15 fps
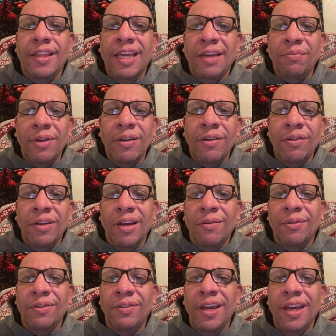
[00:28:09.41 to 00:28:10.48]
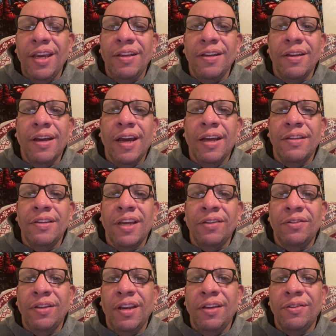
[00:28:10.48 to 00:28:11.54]
that's what Luna was saying on
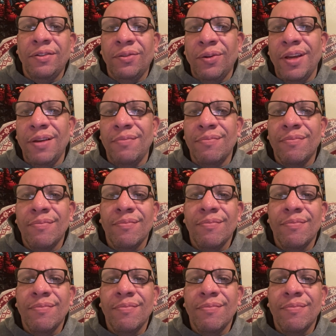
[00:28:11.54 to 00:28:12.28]
yesterday's stream.